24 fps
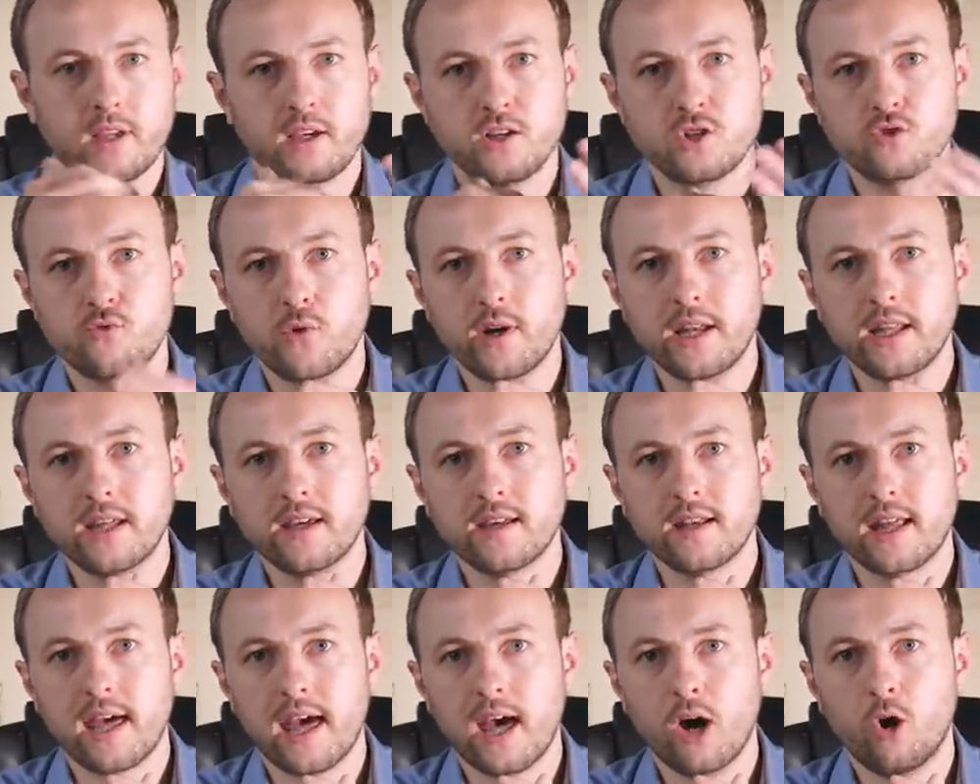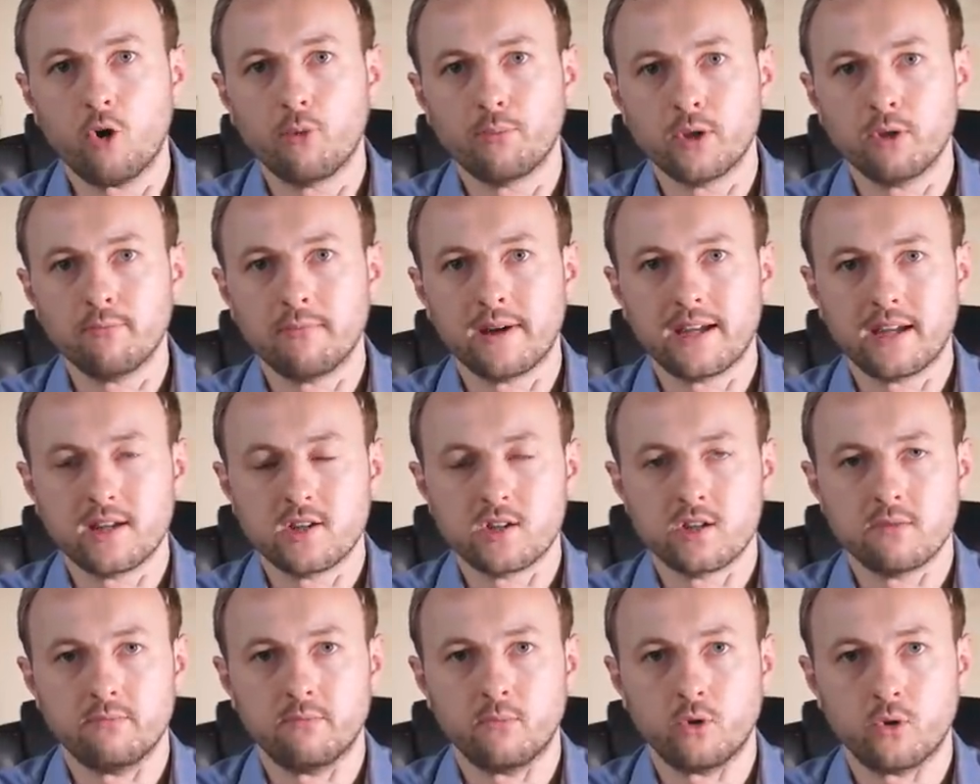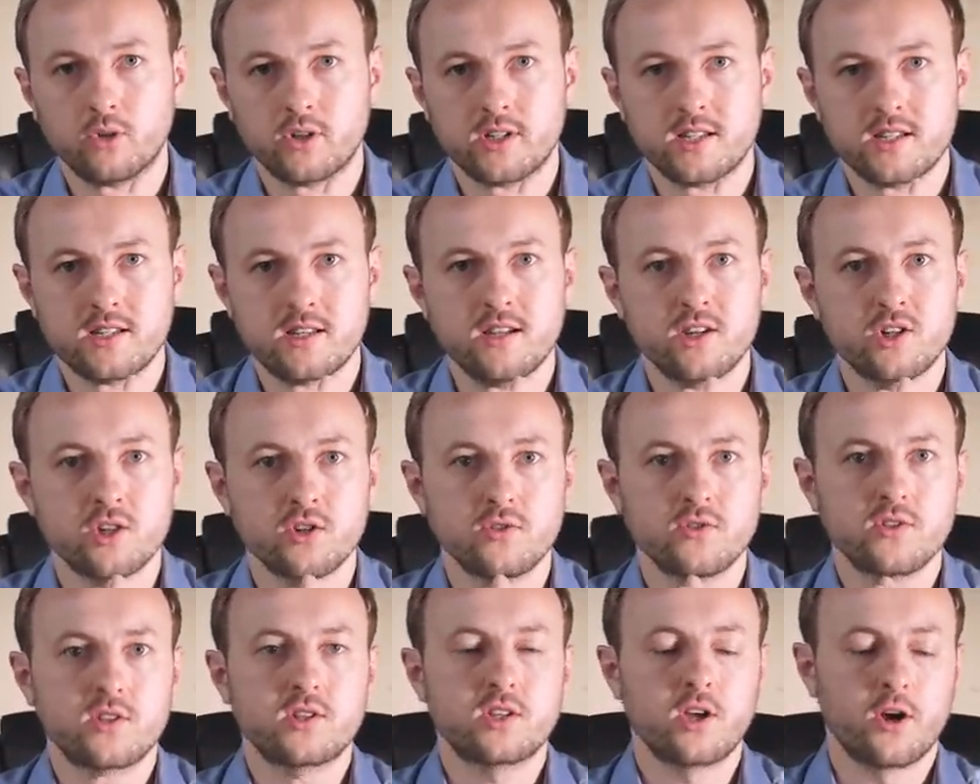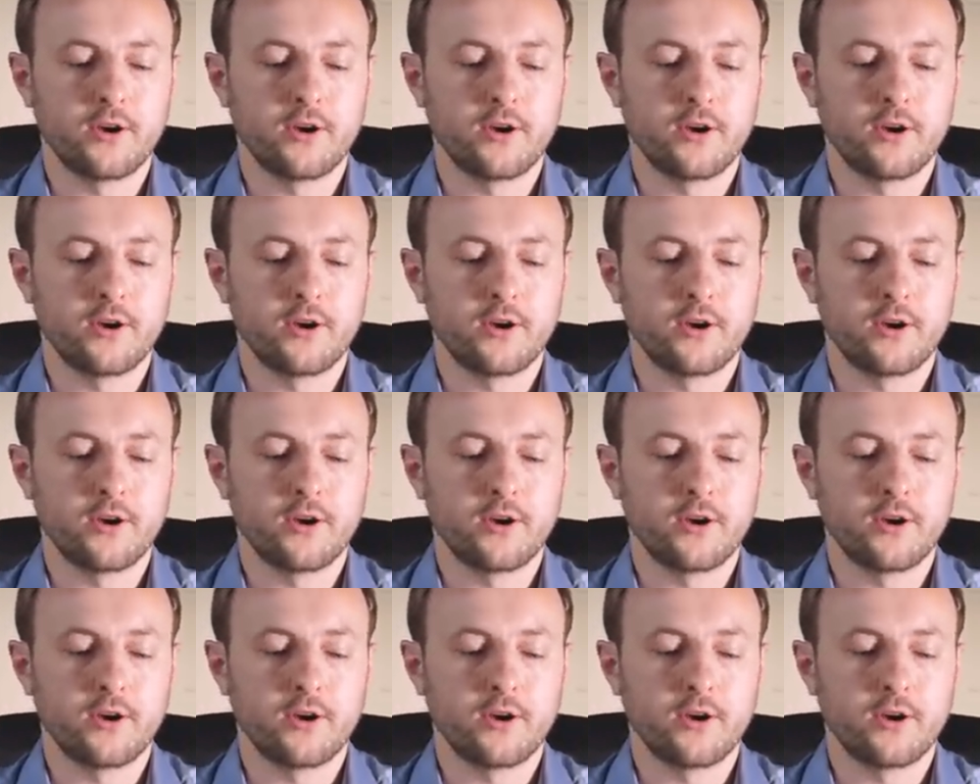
is really going to help you make some more decisions.